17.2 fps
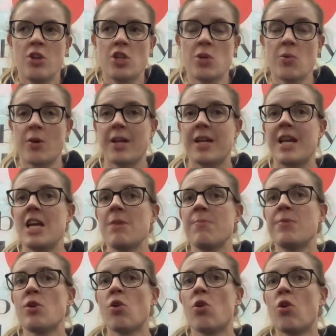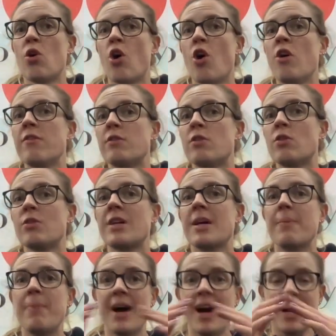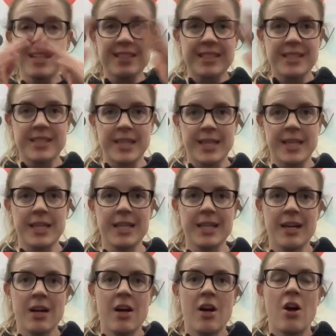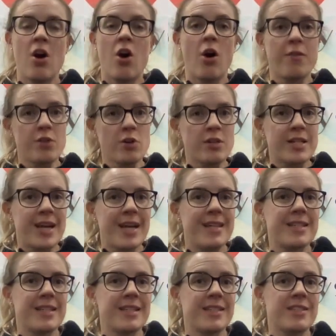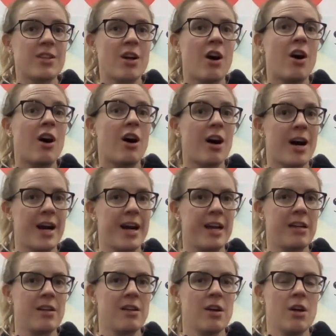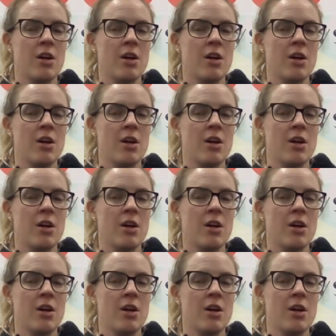you want to keep your overall capacity of your tendons high.